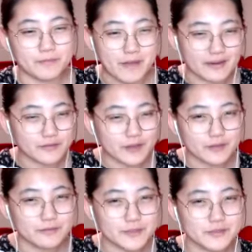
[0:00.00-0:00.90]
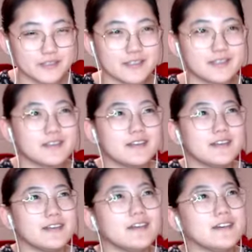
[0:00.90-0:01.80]
background music.
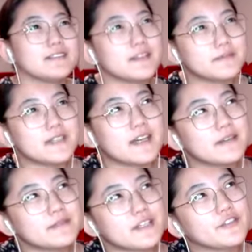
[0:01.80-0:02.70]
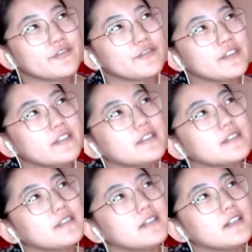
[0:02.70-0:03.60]
Sometimes I feel